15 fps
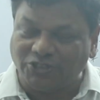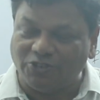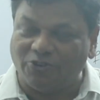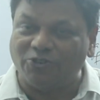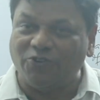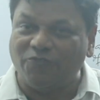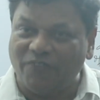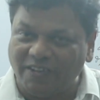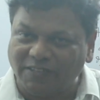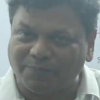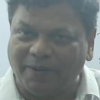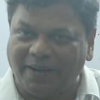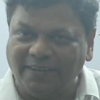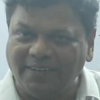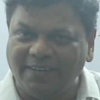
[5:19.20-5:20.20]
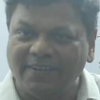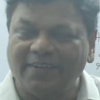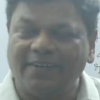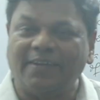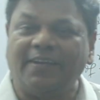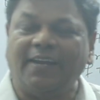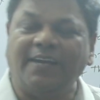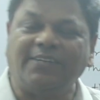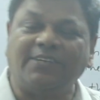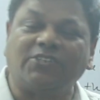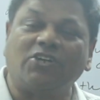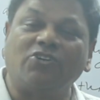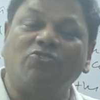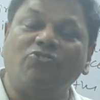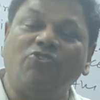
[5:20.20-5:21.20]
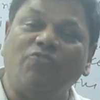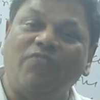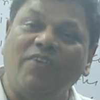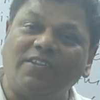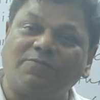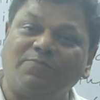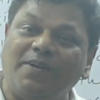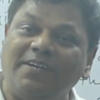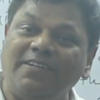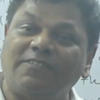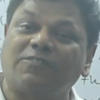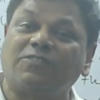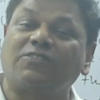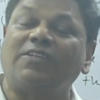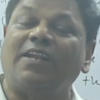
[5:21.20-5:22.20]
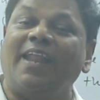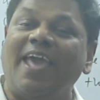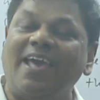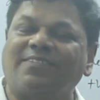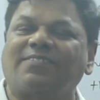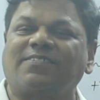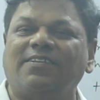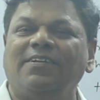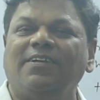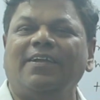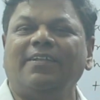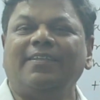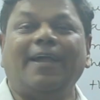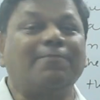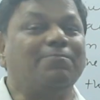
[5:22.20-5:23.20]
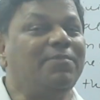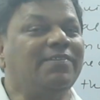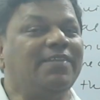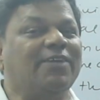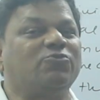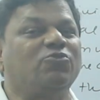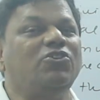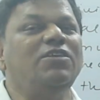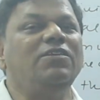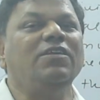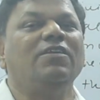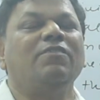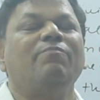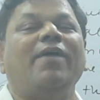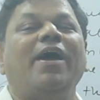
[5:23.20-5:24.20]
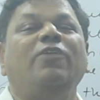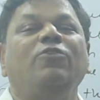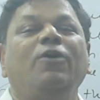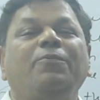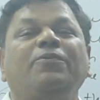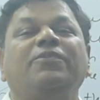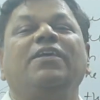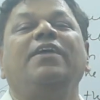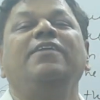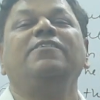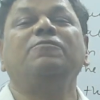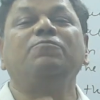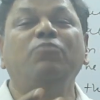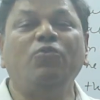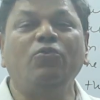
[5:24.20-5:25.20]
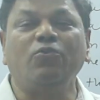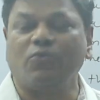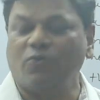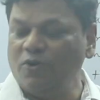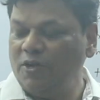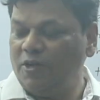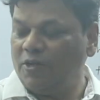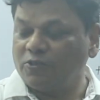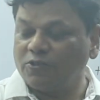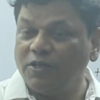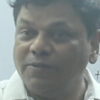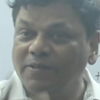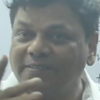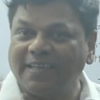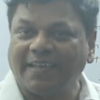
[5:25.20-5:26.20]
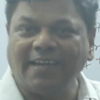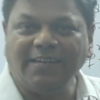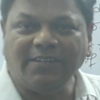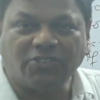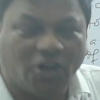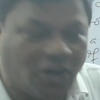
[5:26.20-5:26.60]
on investment is less. That means actually value of share is more. So in the third